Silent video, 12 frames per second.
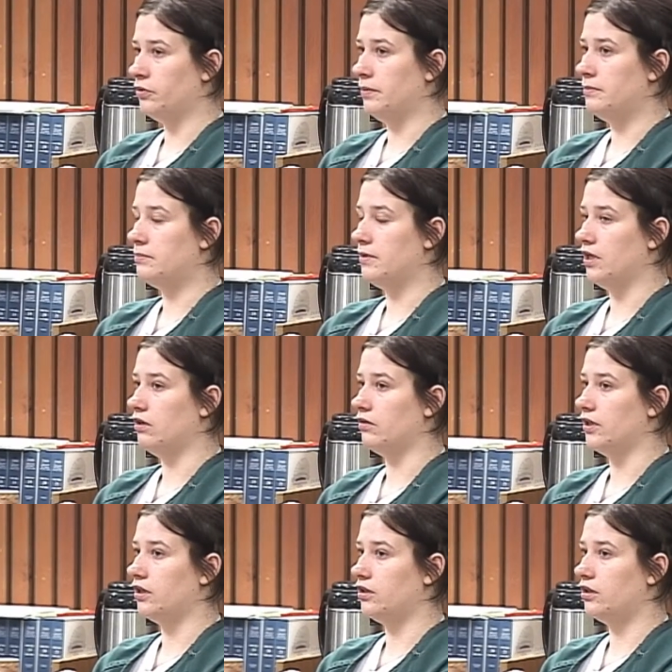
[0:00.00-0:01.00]
me
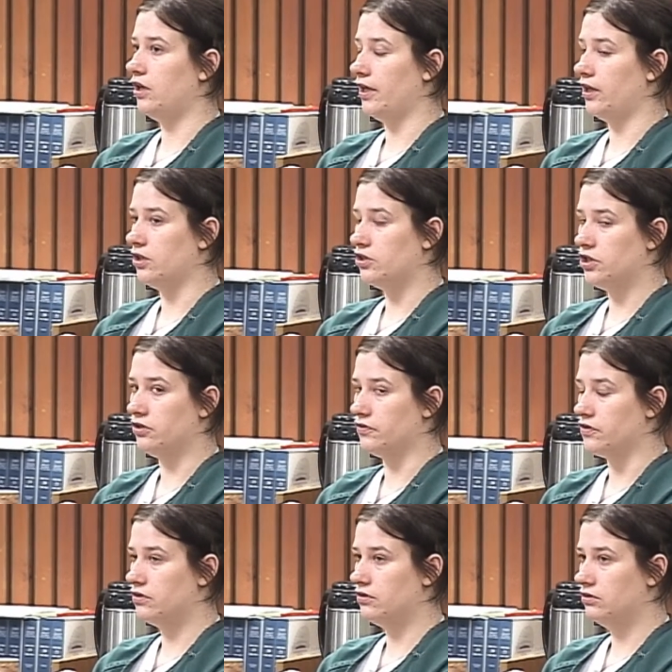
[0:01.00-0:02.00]
out. Like, I got
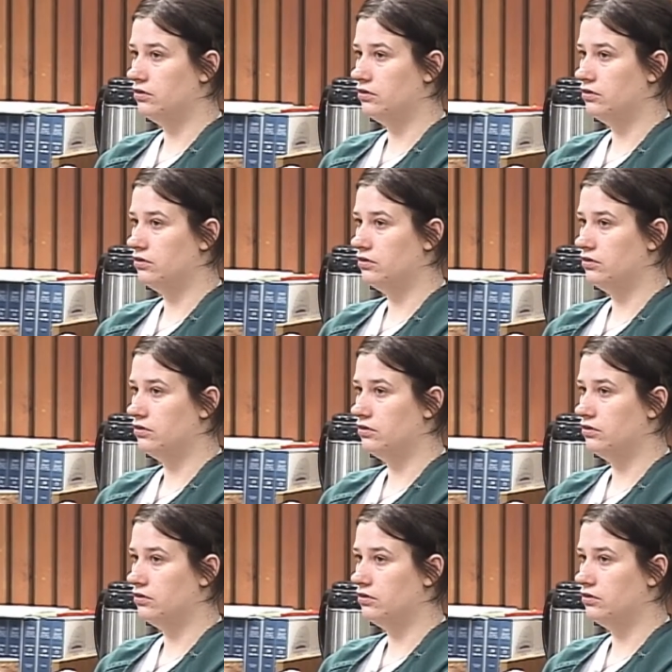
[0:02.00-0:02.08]
chills.